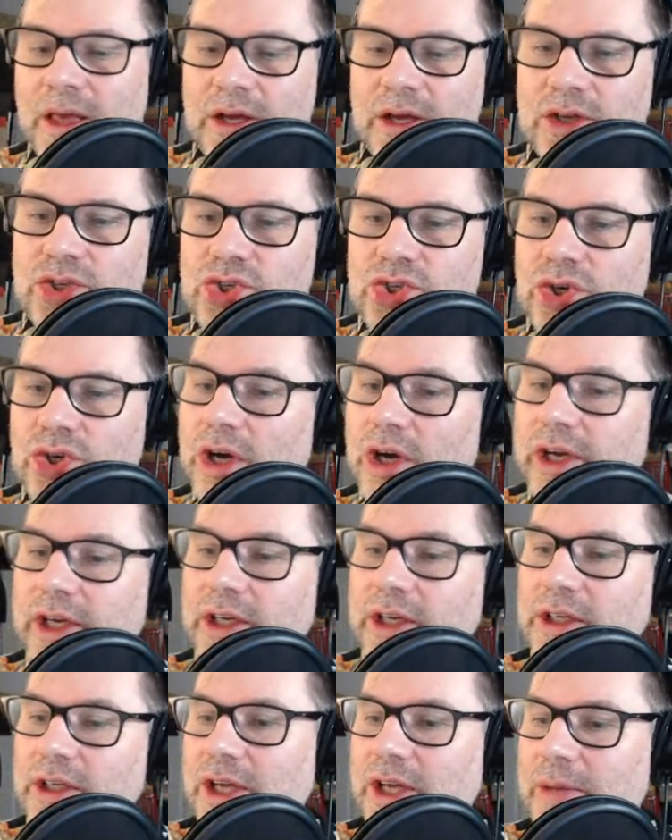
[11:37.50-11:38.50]
Drawing,
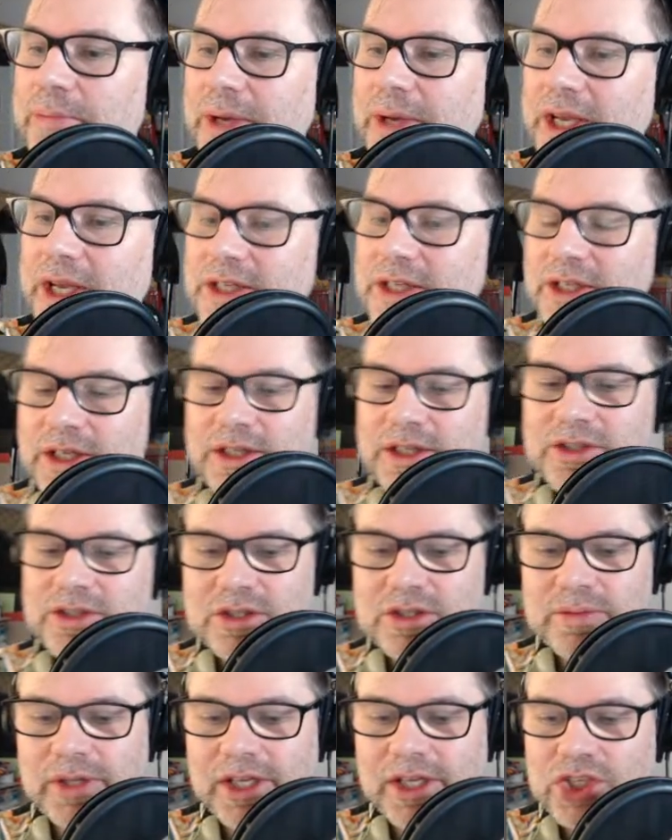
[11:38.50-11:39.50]
not painting, so
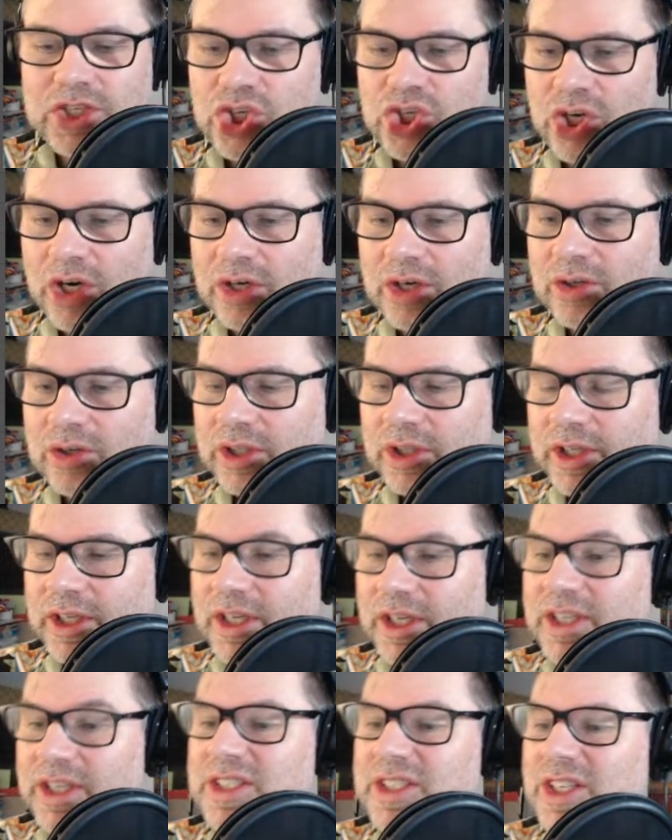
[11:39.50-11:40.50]
it's like charcoal, I
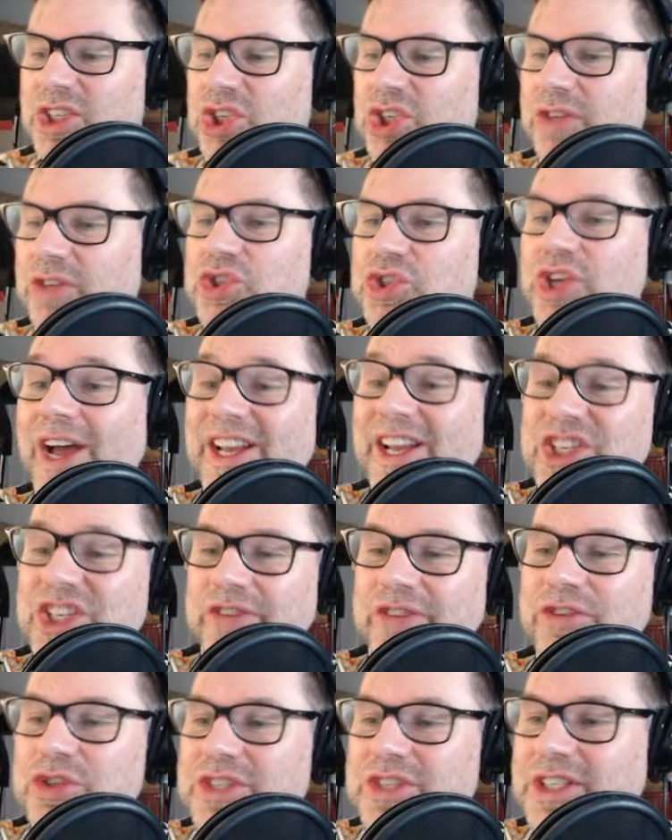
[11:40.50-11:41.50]
guess. I should have
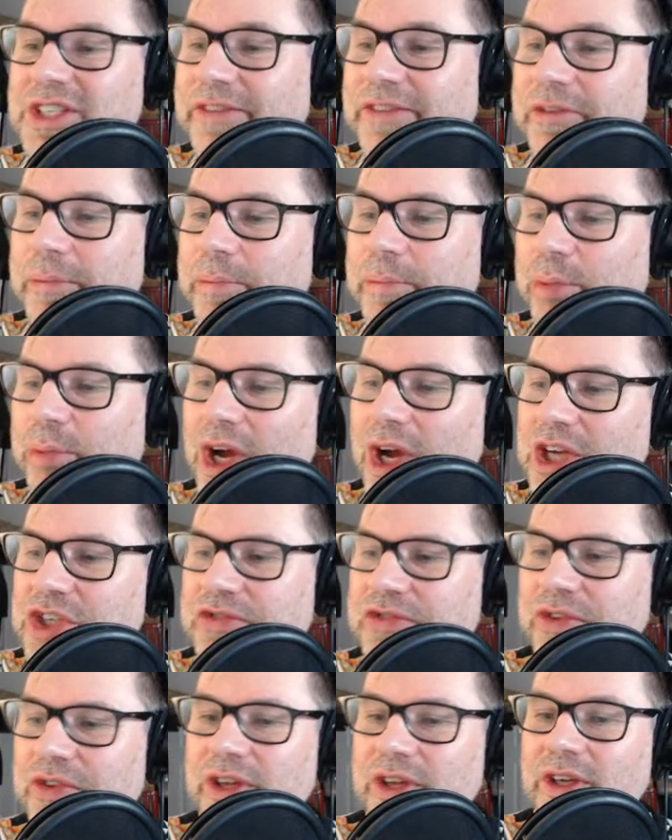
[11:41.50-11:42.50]
used a different brush
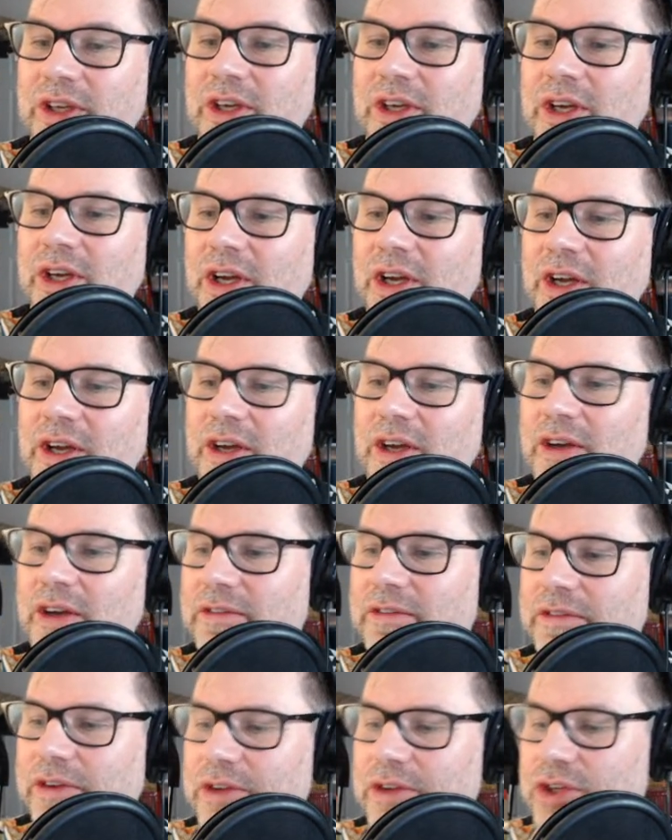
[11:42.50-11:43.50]
for the
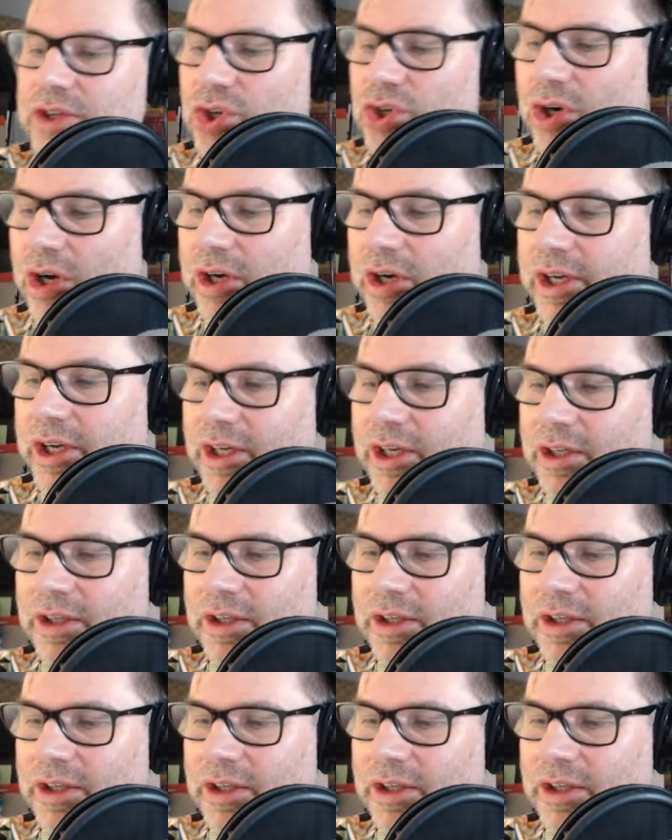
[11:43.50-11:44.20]
drawing.